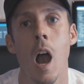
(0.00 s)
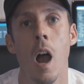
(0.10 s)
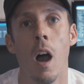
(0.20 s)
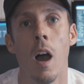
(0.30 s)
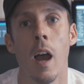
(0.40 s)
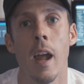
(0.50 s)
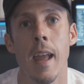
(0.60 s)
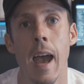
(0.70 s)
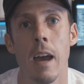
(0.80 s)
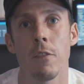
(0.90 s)

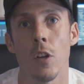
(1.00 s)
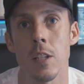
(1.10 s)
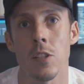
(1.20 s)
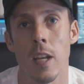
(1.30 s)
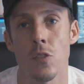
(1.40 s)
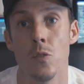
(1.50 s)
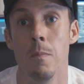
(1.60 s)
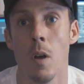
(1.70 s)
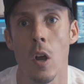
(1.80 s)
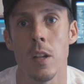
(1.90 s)
I have got it set to
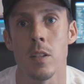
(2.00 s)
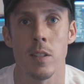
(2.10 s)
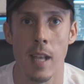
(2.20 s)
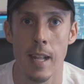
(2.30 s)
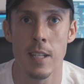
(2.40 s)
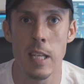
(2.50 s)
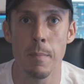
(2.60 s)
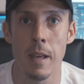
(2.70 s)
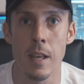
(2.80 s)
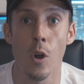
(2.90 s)
minus 10
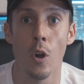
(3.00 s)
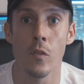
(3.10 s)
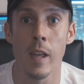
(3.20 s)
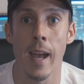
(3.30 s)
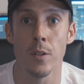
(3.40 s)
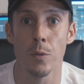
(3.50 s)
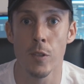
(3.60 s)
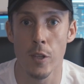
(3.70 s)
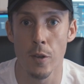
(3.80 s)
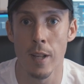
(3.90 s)
dB on the actual
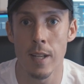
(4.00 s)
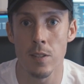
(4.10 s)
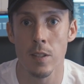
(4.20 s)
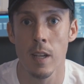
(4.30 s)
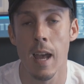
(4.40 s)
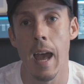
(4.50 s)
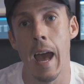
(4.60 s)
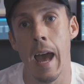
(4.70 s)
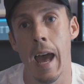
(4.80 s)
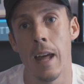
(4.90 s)
unit
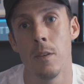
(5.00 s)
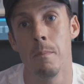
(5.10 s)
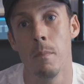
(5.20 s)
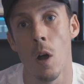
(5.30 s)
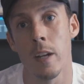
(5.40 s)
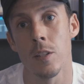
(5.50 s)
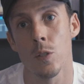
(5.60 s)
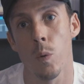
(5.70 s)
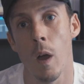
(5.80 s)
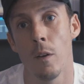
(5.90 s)
and minus
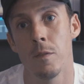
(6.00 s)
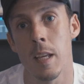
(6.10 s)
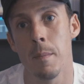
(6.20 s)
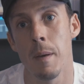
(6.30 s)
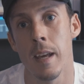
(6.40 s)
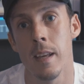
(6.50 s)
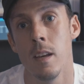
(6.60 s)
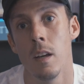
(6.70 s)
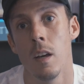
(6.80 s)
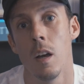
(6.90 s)
12 dB
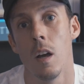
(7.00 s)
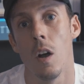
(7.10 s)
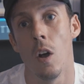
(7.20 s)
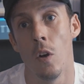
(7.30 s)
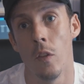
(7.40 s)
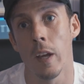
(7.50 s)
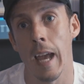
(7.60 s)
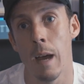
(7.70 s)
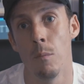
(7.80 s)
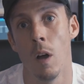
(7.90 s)
on the
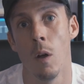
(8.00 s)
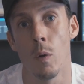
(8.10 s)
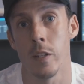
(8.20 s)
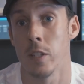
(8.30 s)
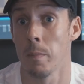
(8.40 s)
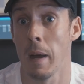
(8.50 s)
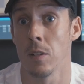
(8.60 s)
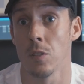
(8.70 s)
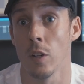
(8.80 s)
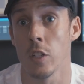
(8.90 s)
camera, which is a
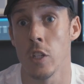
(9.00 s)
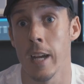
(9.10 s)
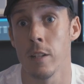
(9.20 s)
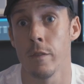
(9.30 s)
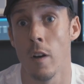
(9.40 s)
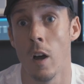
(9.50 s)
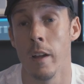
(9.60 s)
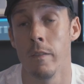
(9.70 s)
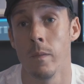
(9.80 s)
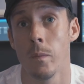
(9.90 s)
Panasonic GH5.